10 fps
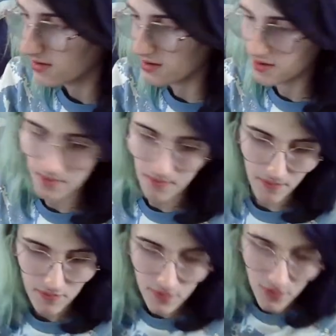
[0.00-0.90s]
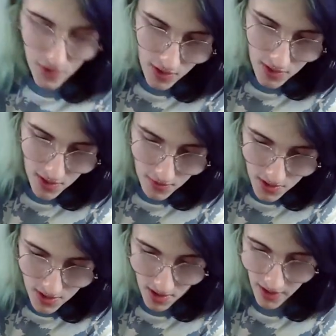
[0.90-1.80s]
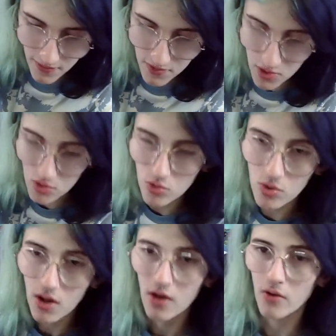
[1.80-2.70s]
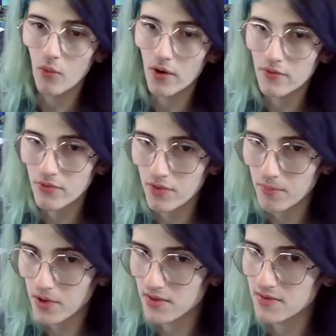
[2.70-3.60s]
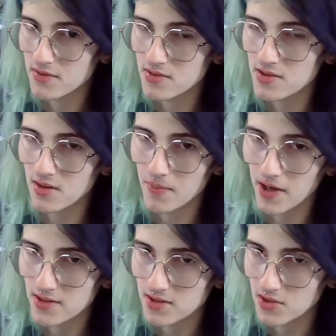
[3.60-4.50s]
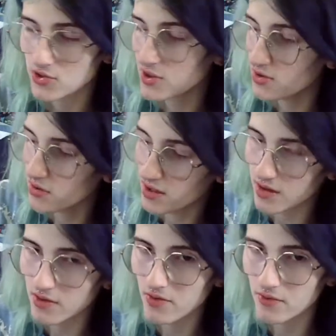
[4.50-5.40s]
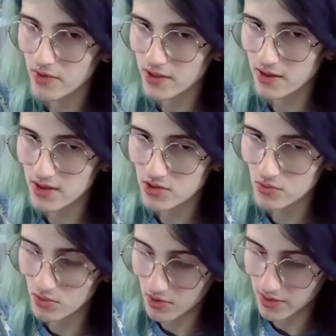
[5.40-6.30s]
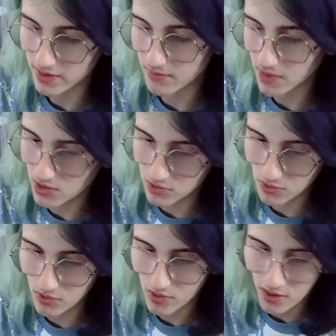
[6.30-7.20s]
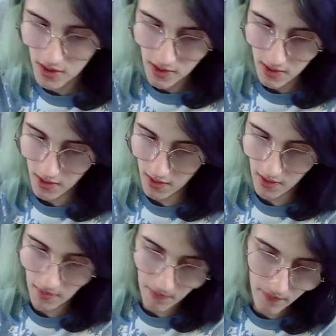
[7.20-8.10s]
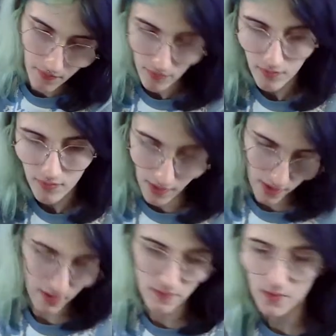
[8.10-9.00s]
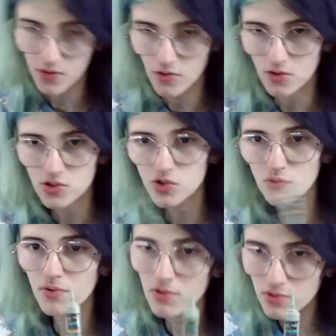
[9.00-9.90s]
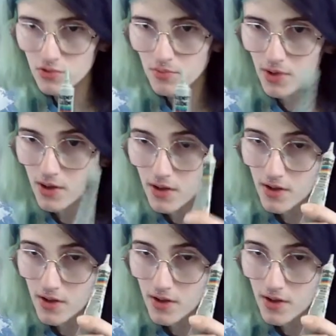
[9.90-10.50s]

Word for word: Um, a few Q-tips. I have two. One for the buttons and the pads and the shell, and another for like the actual like module. Um, I have your super lube.